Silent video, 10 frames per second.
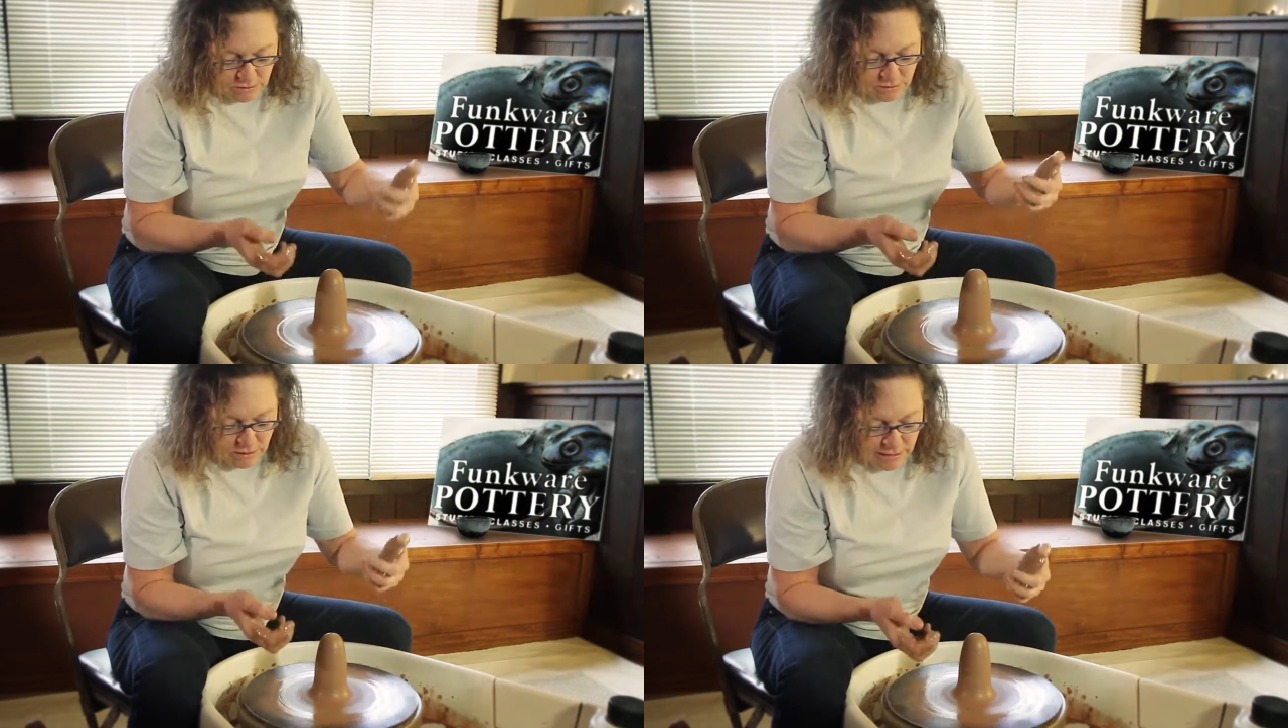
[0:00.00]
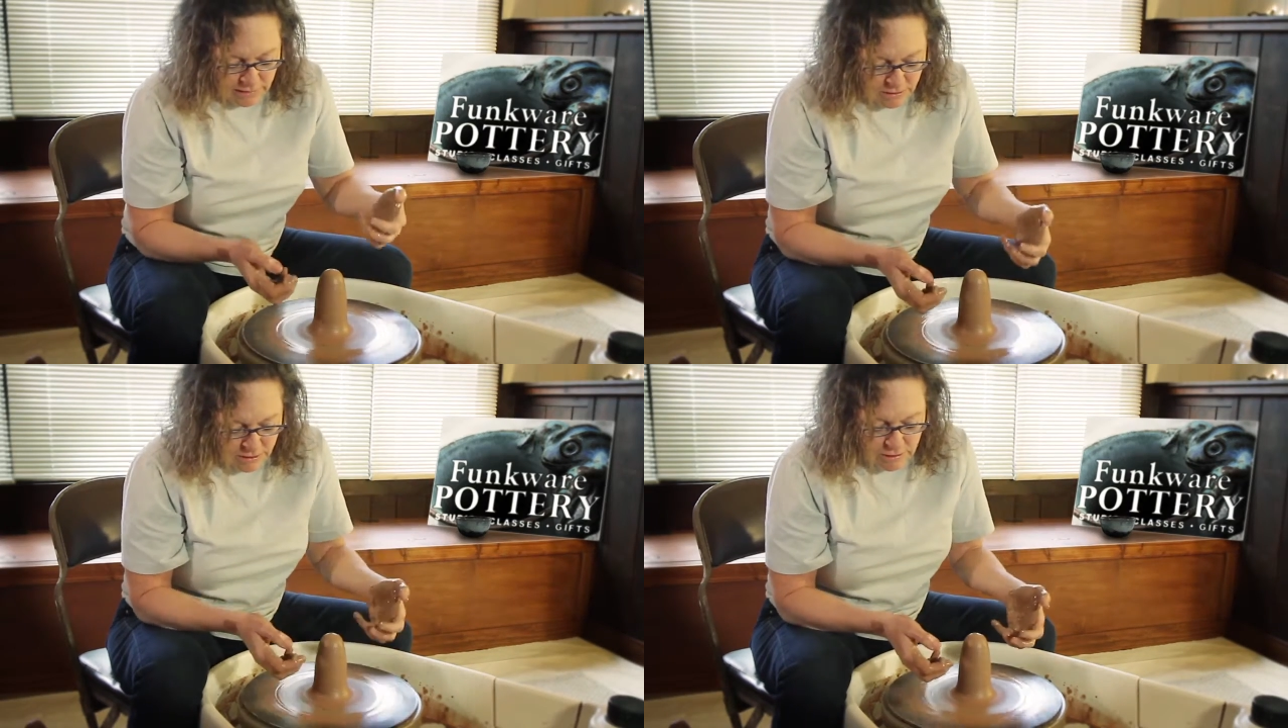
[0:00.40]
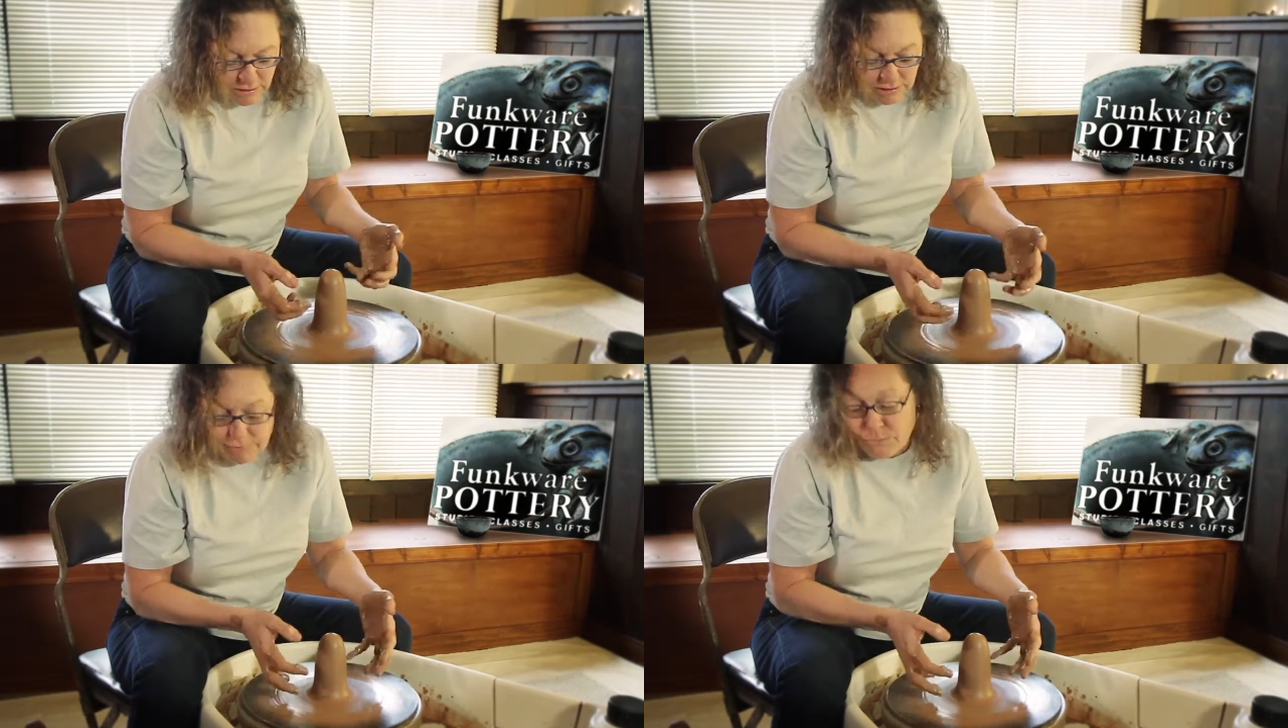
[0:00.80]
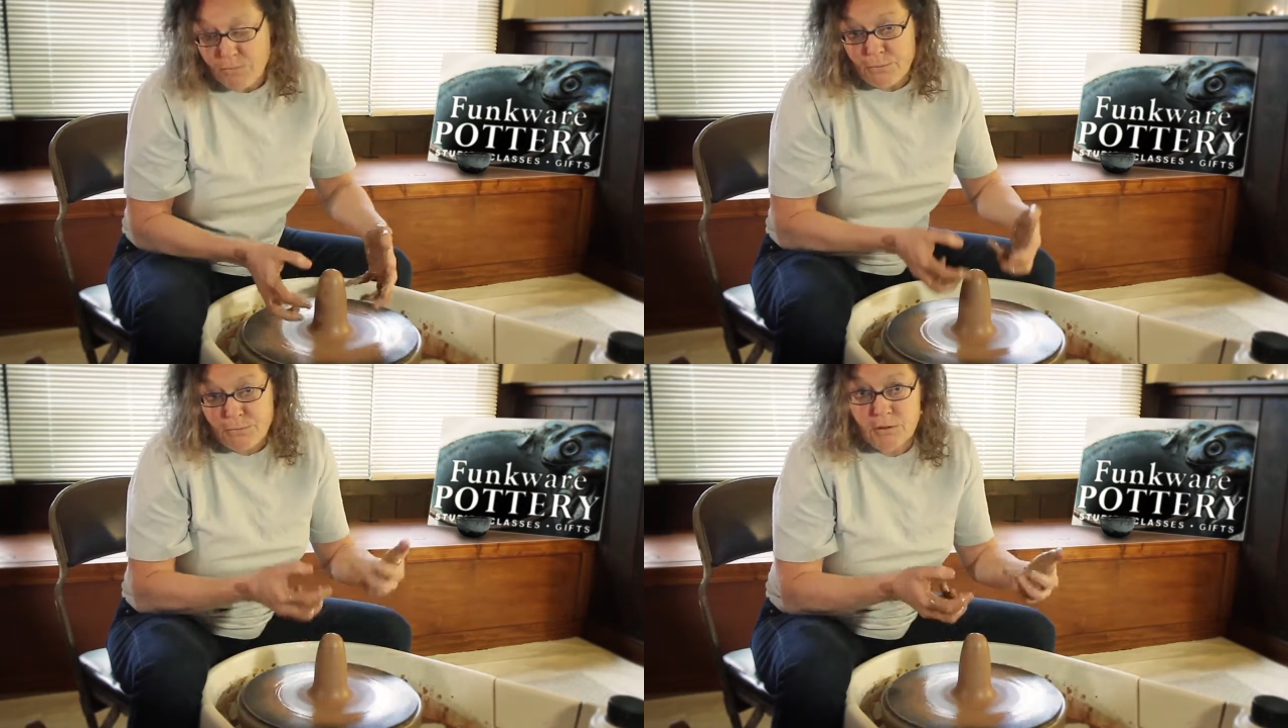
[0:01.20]
you'll actually
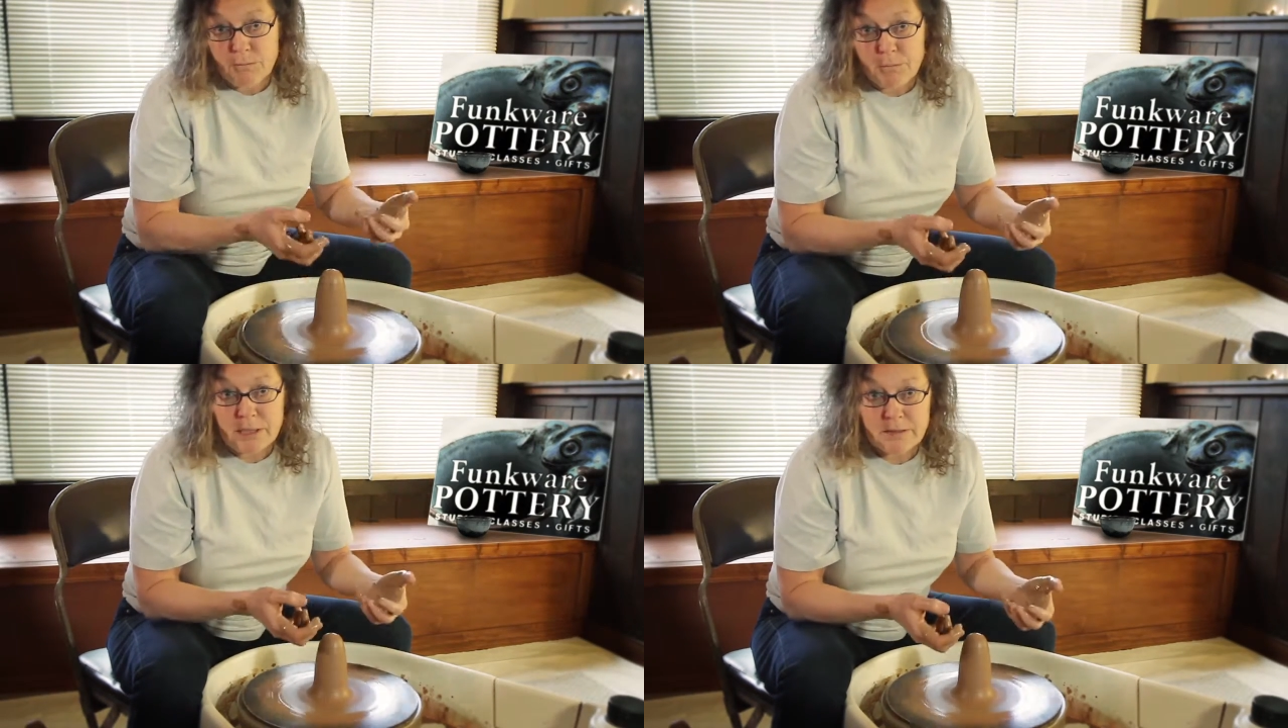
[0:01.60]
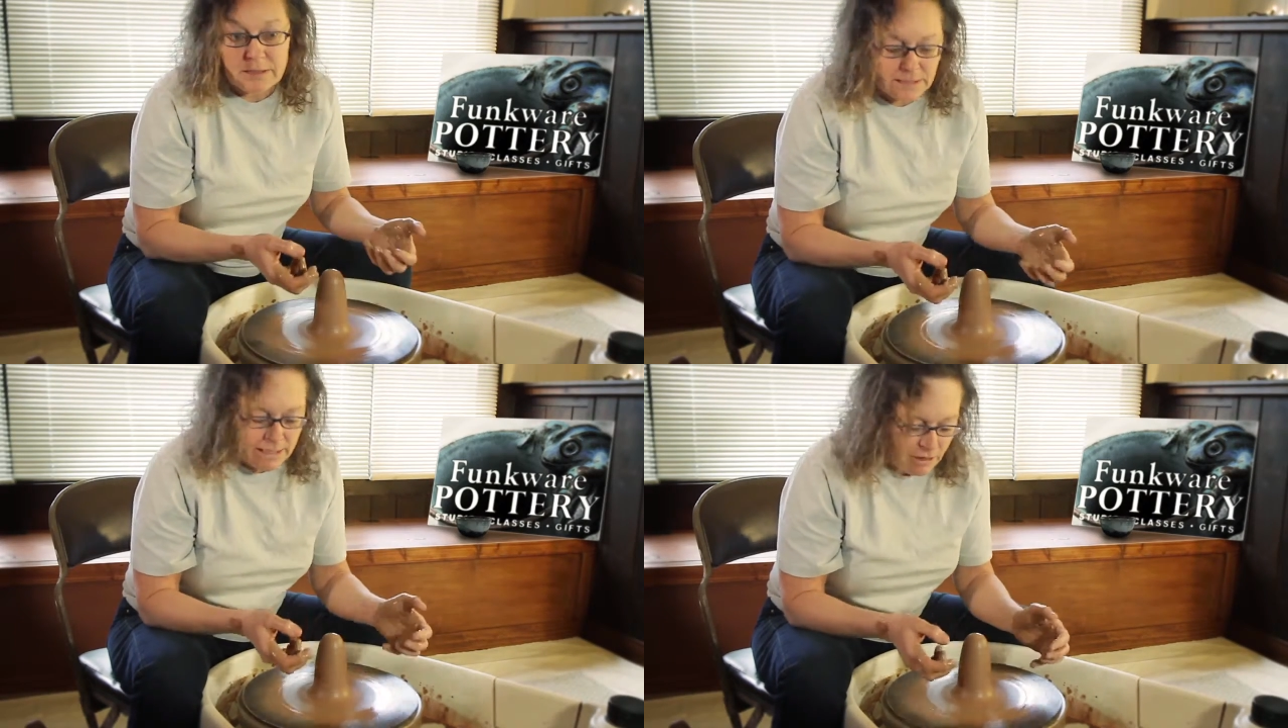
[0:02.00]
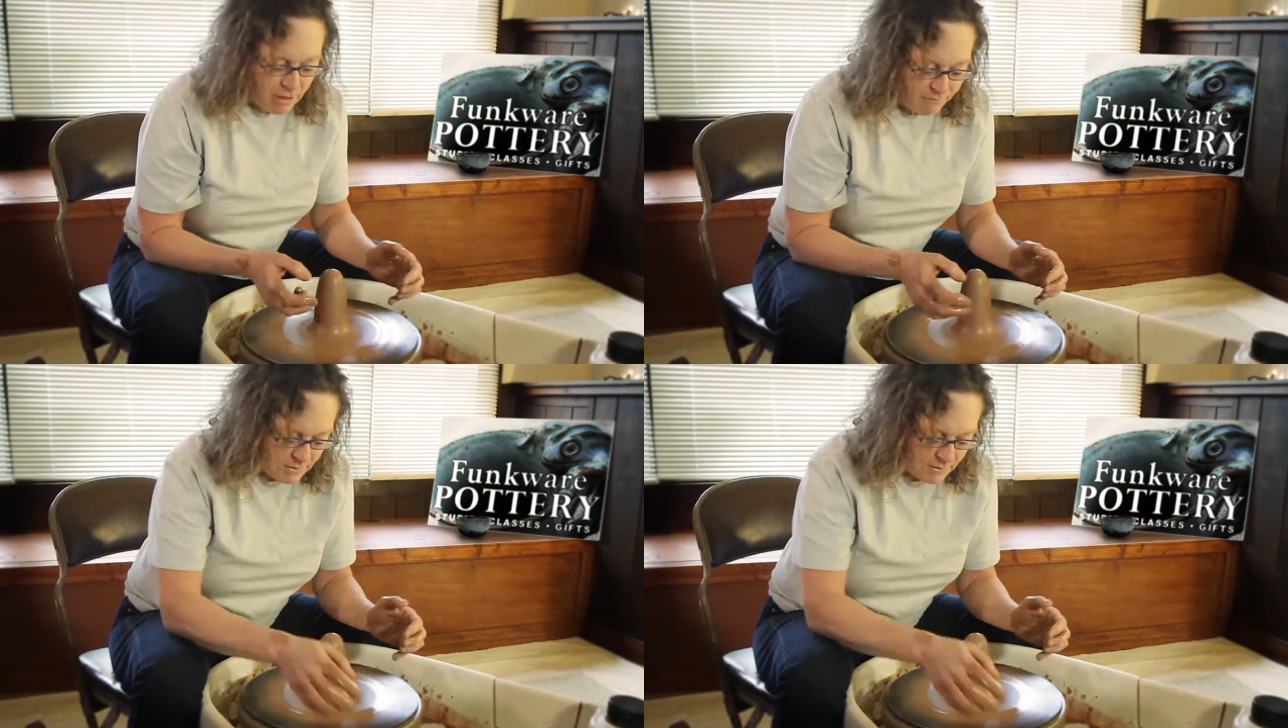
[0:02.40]
you can break the clay off at